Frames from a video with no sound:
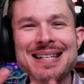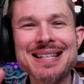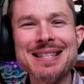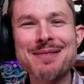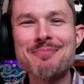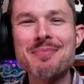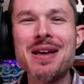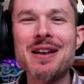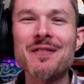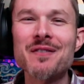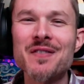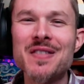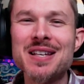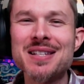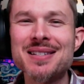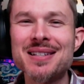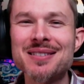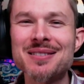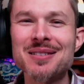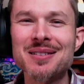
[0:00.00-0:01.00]
of the
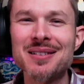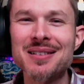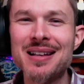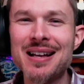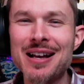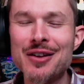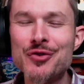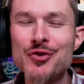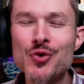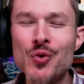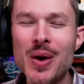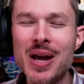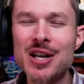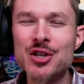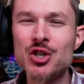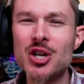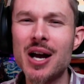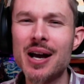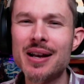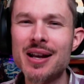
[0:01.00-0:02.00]
metaphysical New
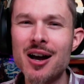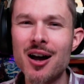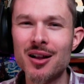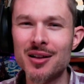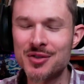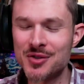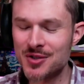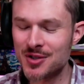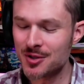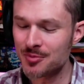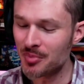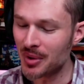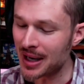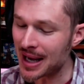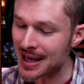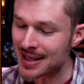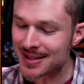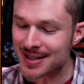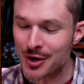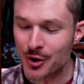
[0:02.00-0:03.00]
Age ideologies, but hey,
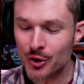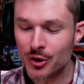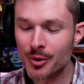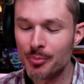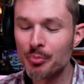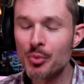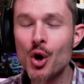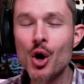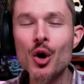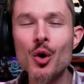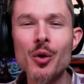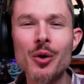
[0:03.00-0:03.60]
it's here in the book.